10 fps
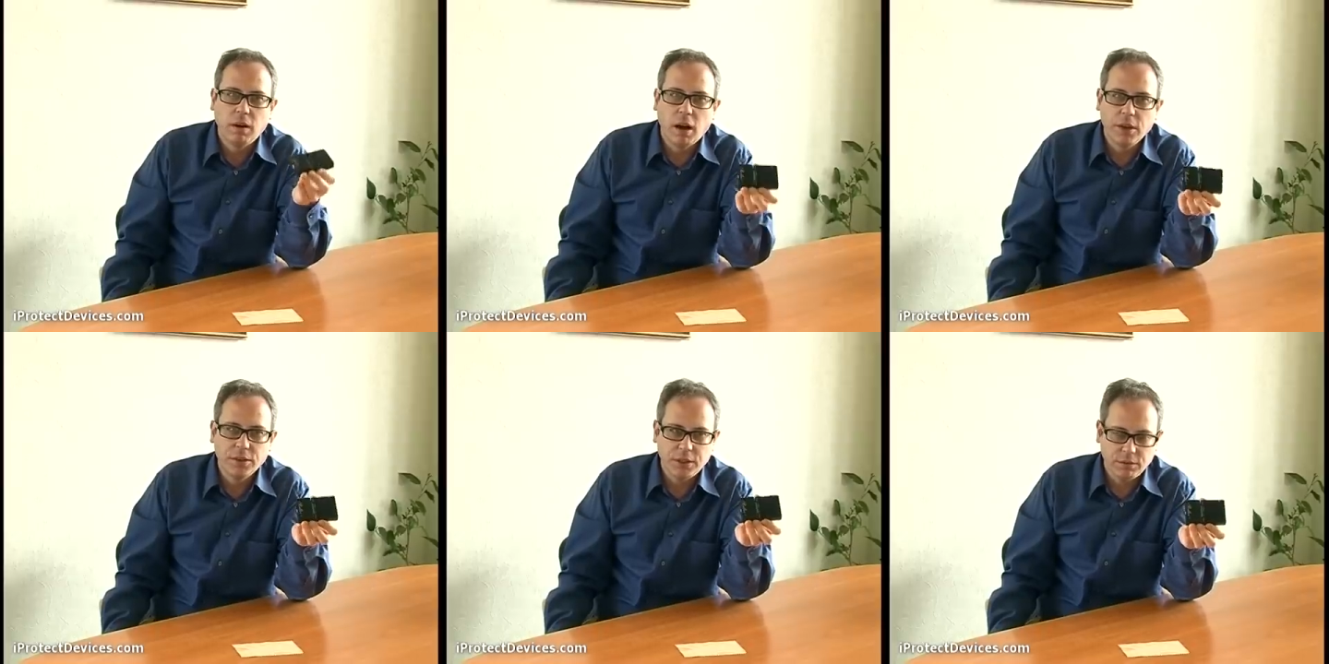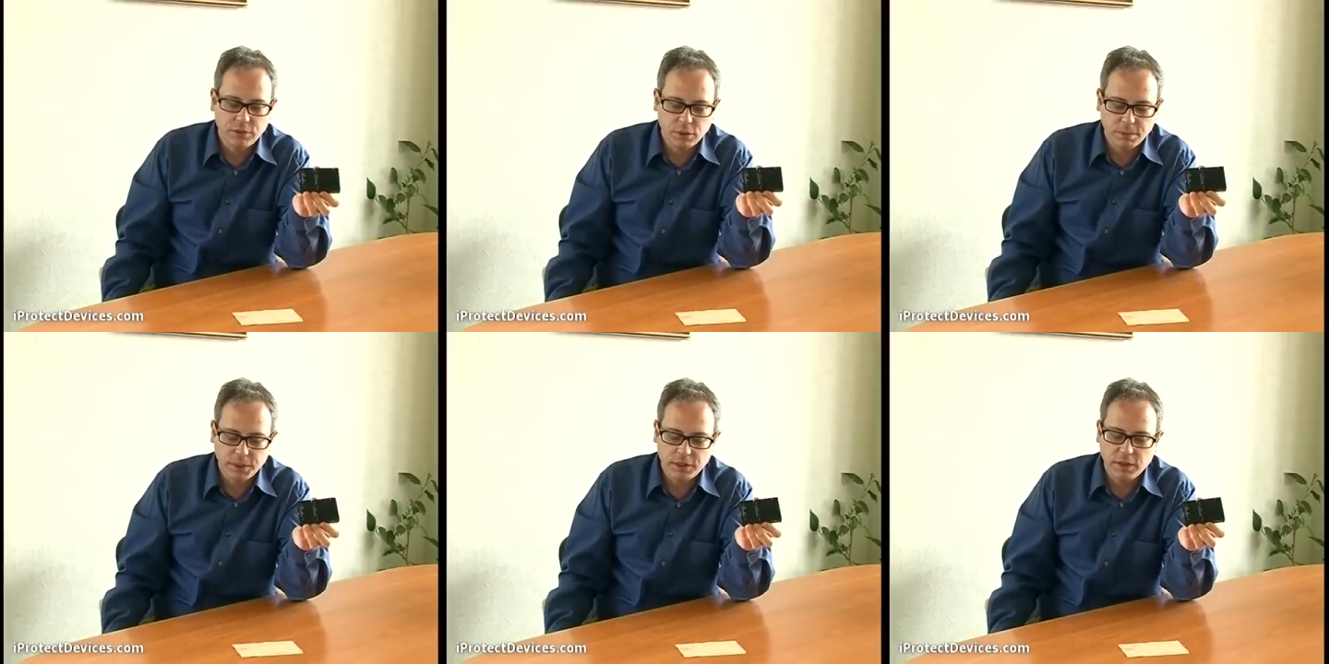other
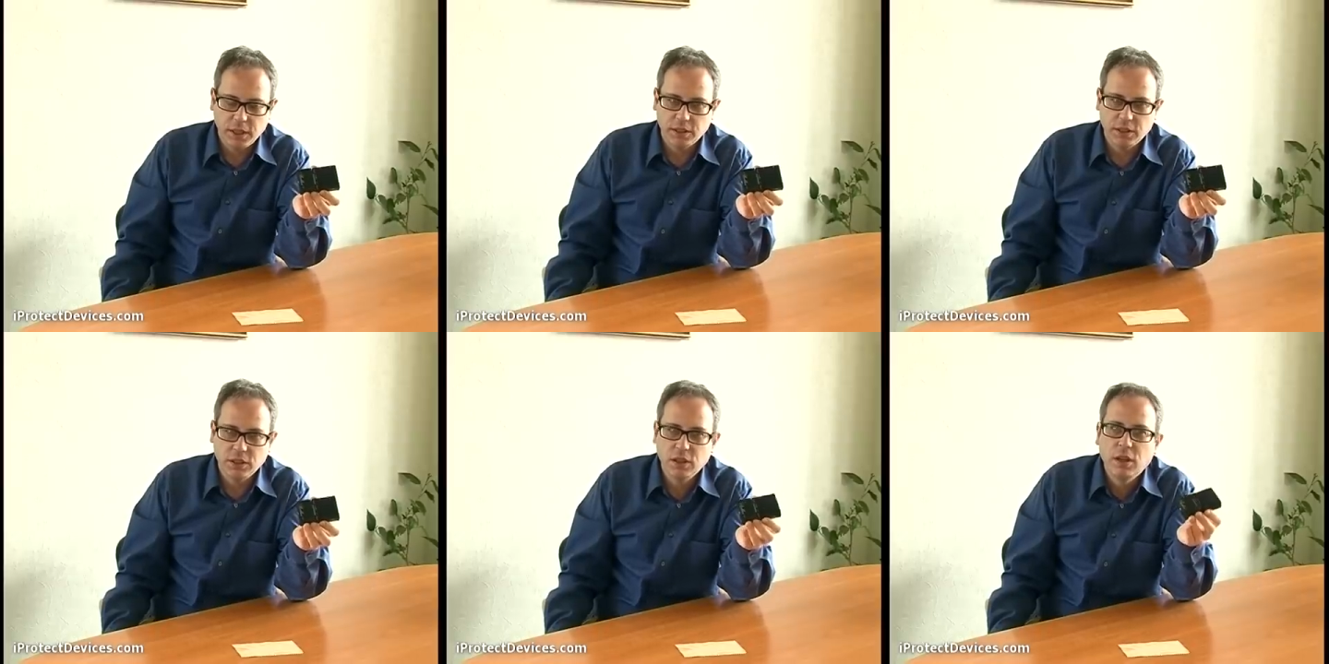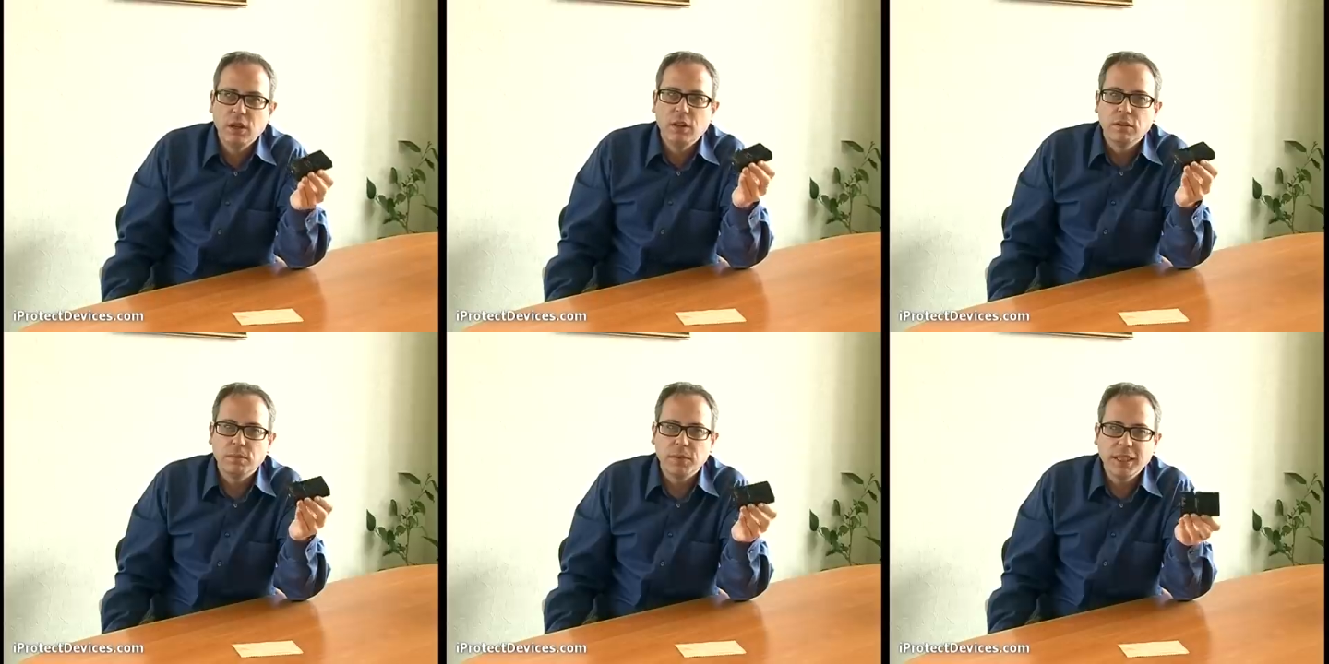eavesdropping devices
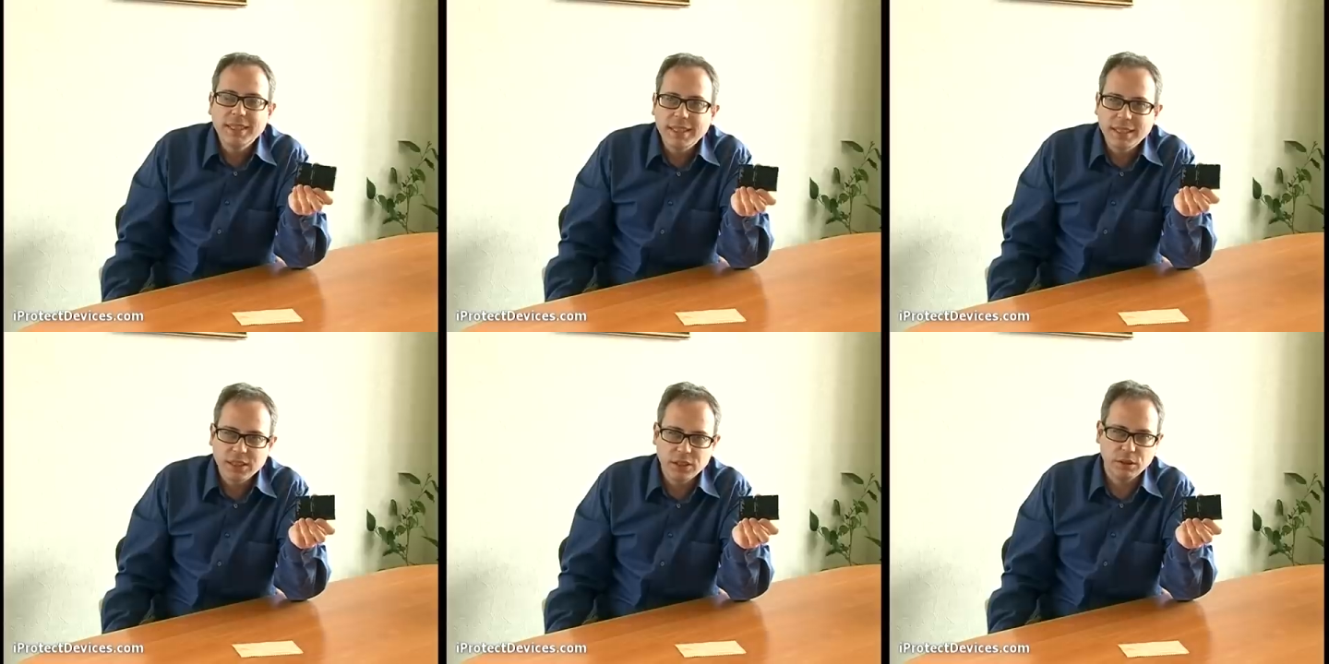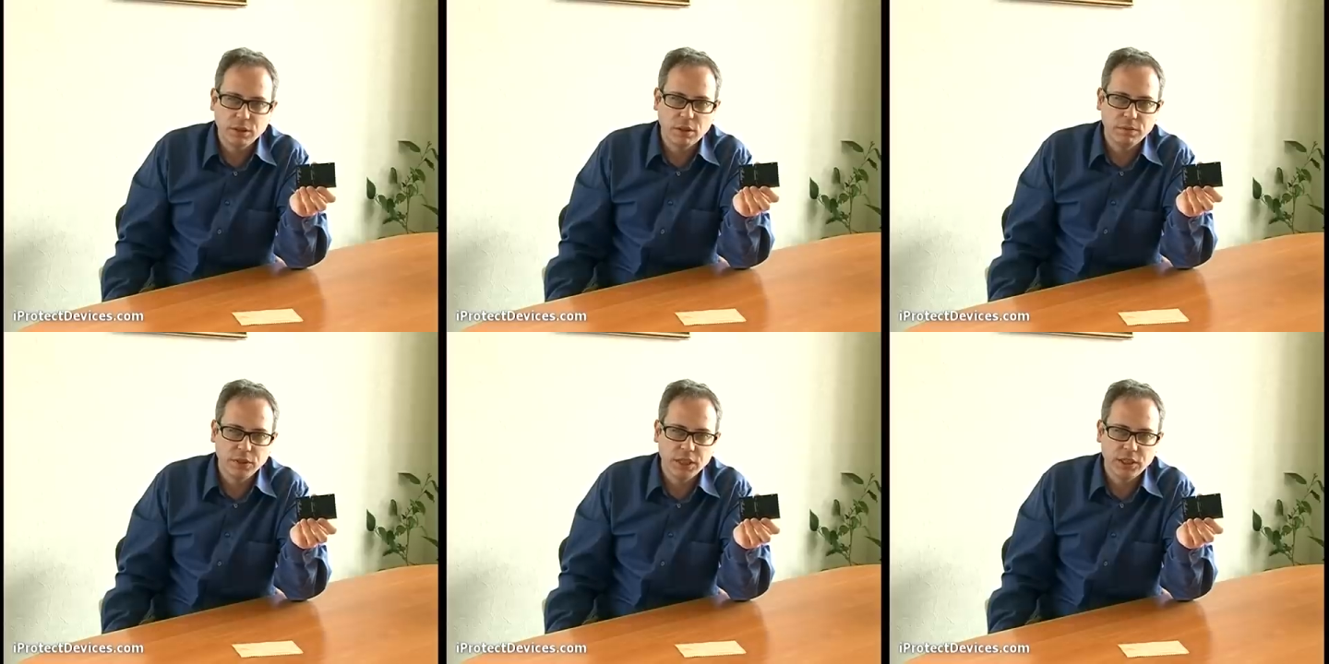from listening into your
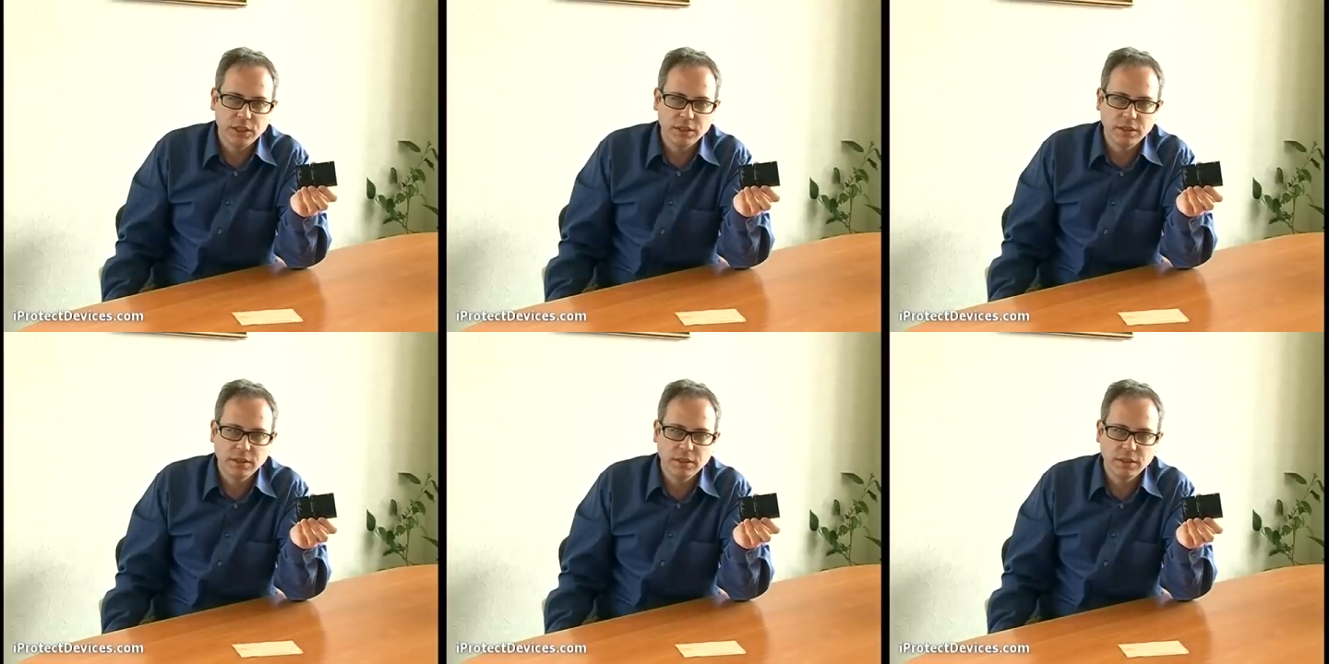conversation.